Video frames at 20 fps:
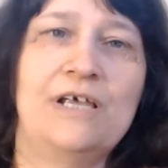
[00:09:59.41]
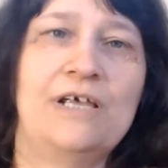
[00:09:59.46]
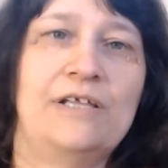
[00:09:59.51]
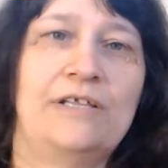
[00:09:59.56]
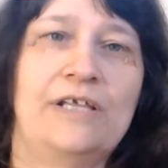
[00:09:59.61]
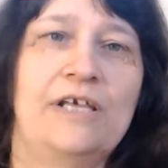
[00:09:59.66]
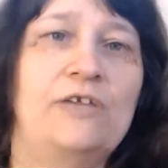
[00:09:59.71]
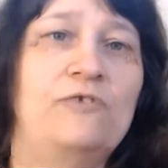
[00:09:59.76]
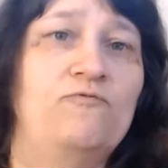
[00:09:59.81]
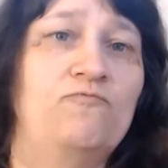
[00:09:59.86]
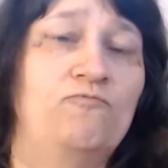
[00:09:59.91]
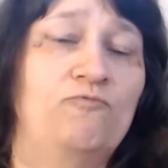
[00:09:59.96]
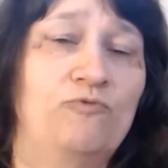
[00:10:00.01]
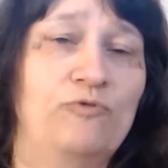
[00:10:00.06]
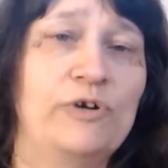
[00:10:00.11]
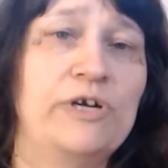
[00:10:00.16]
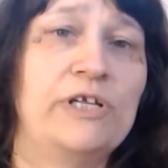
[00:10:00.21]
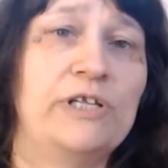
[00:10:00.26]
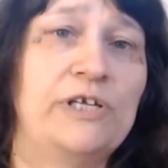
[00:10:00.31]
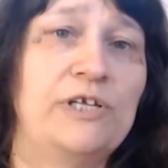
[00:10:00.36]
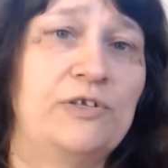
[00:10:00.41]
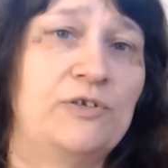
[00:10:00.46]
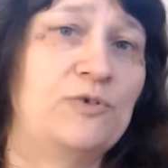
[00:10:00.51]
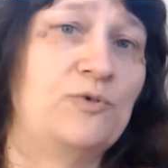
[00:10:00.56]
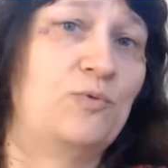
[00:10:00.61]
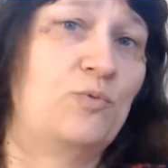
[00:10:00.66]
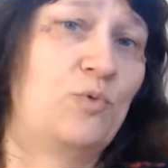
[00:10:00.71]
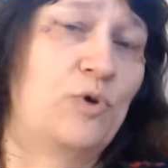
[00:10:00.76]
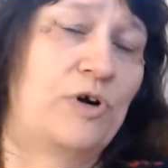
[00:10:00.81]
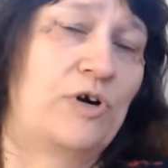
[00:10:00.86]
They really do
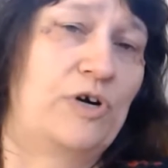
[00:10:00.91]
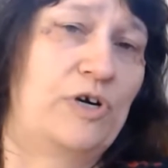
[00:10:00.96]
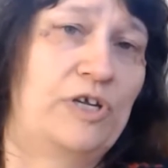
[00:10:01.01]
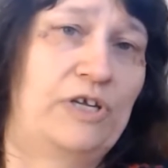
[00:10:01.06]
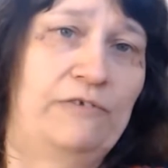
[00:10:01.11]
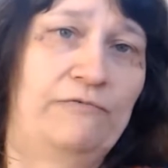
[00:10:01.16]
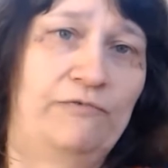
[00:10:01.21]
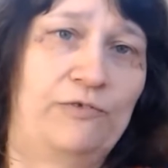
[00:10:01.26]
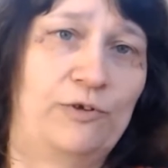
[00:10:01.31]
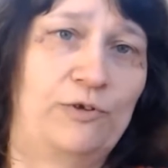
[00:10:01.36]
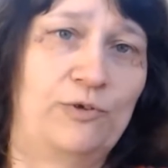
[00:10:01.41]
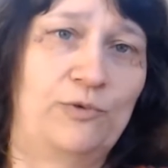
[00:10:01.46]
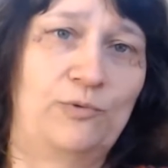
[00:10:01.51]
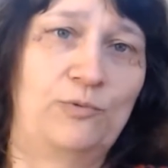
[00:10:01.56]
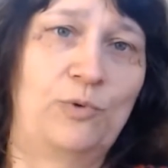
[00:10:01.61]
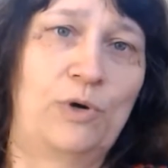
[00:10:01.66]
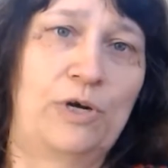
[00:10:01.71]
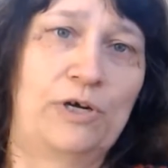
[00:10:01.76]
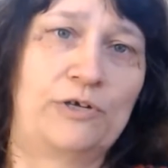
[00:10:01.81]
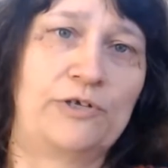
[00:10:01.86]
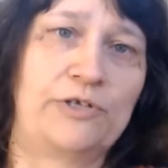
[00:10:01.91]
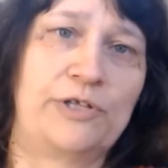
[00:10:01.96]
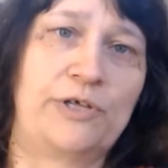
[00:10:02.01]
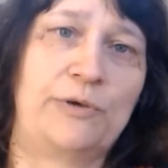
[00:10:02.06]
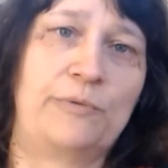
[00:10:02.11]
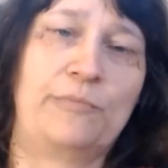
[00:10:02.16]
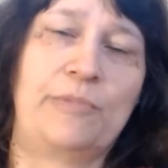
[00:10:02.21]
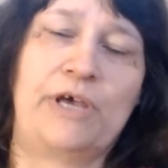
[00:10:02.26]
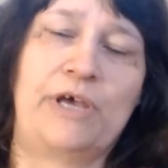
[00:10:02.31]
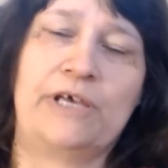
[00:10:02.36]
work if you do watch
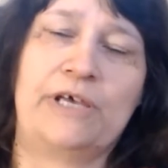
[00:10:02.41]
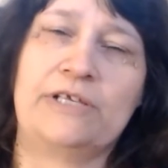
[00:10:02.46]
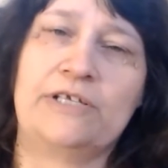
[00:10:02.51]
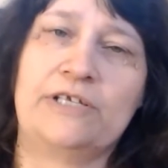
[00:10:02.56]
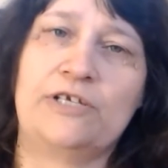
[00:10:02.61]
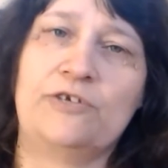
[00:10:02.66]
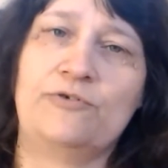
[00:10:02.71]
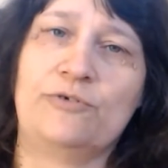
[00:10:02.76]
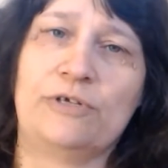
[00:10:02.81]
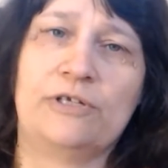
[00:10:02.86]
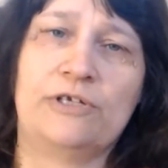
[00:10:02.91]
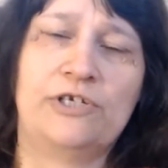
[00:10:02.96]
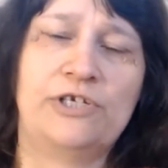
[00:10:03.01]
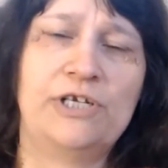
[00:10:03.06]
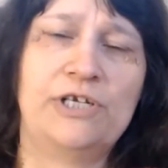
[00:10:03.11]
them as a trilogy,